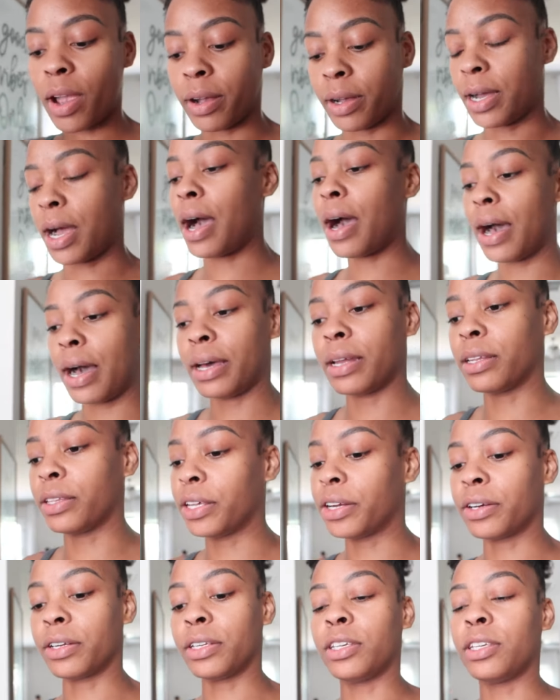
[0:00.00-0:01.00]
God
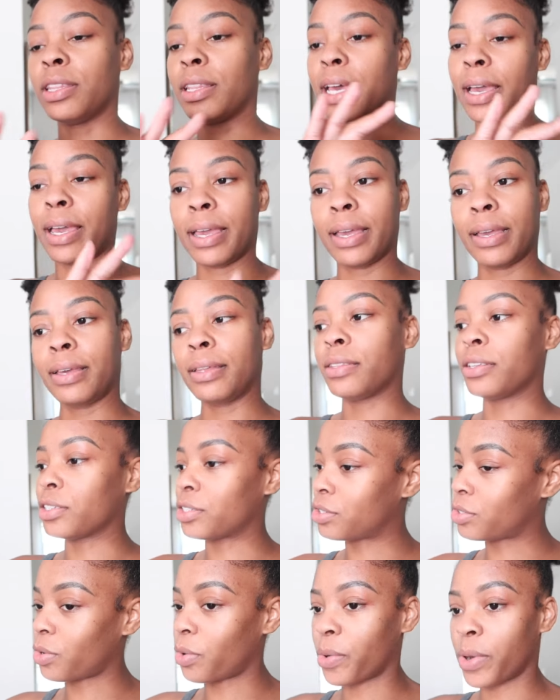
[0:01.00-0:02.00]
literally laid the
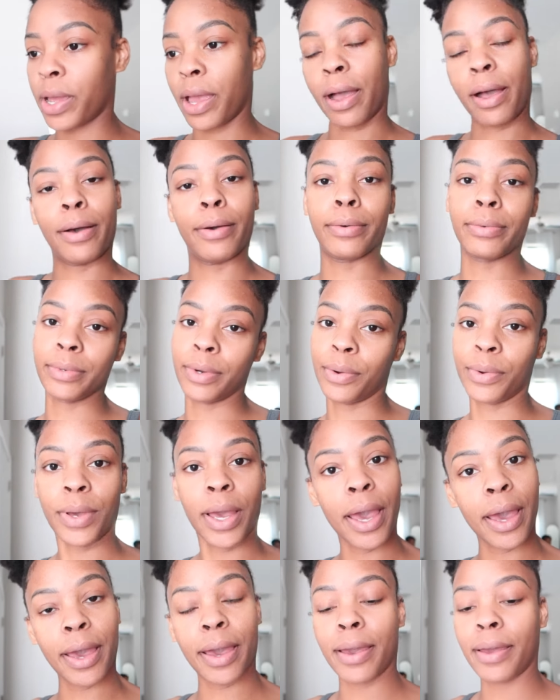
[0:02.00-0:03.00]
story out,
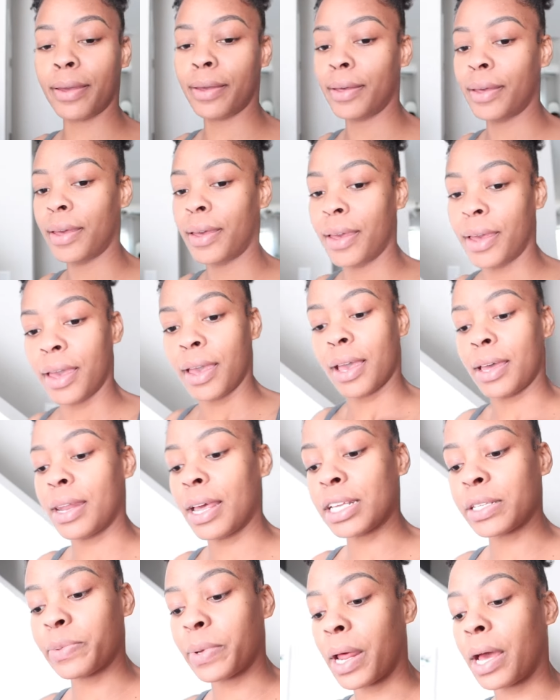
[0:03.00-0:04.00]
okay? And
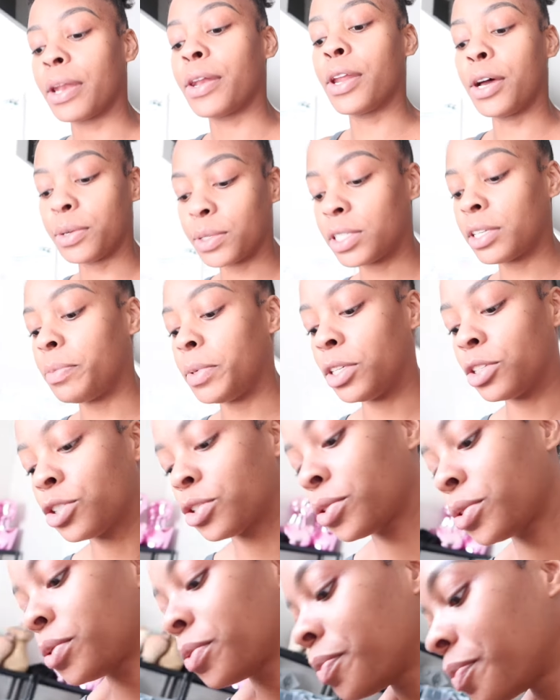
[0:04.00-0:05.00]
that's what I know to be
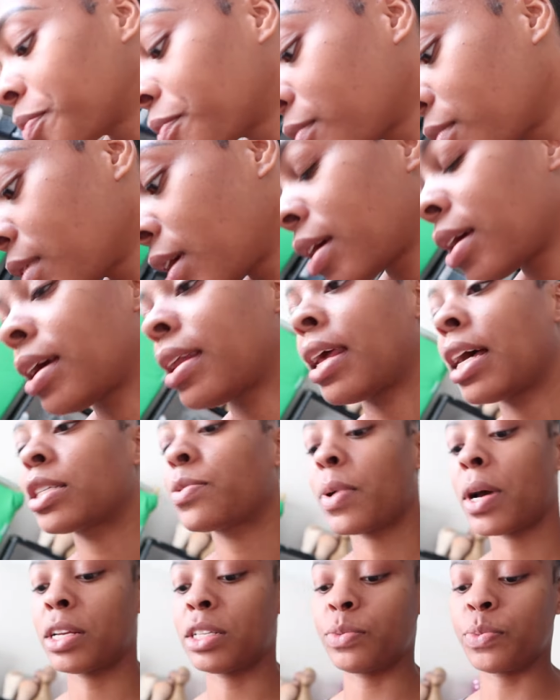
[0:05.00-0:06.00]
true. And that's
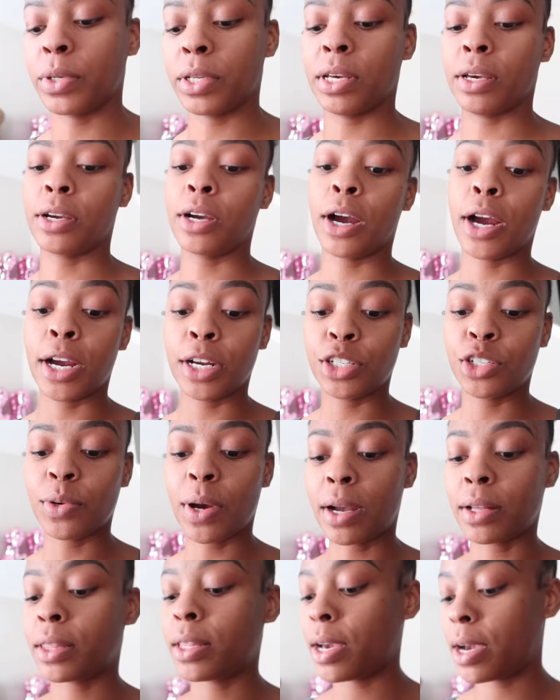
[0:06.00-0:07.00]
why I just want to encourage you
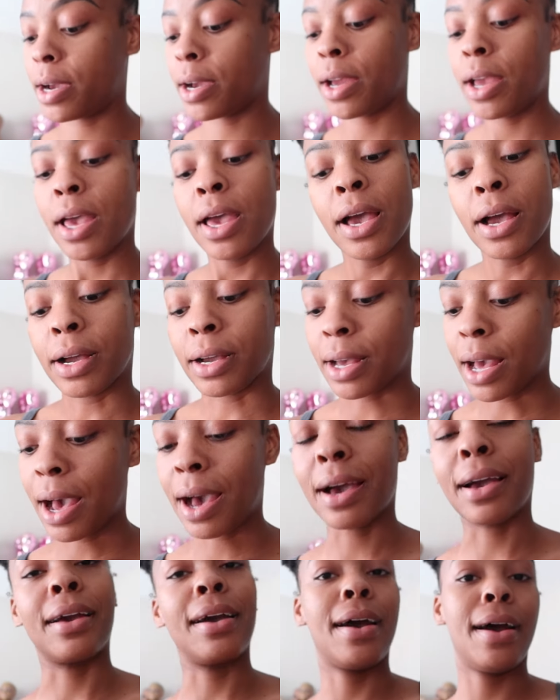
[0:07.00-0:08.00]
out there.
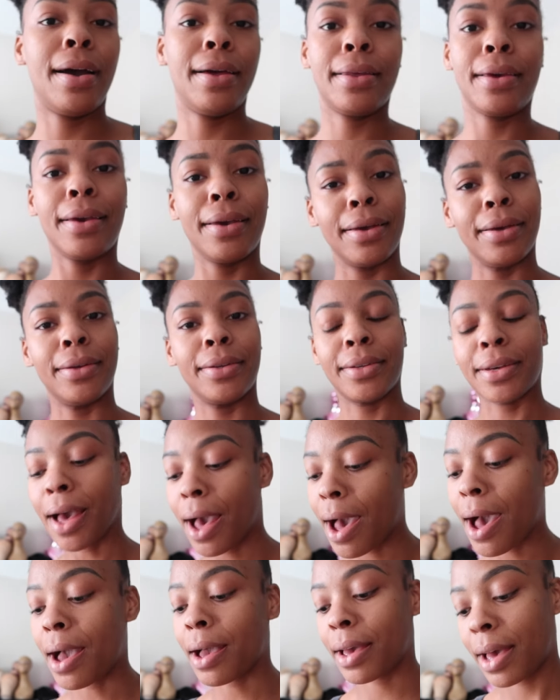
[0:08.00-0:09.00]
God got it.
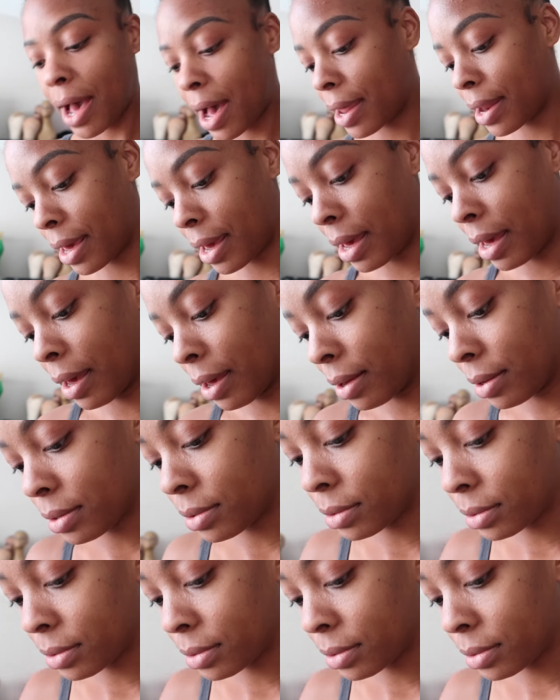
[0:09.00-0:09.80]
God got it.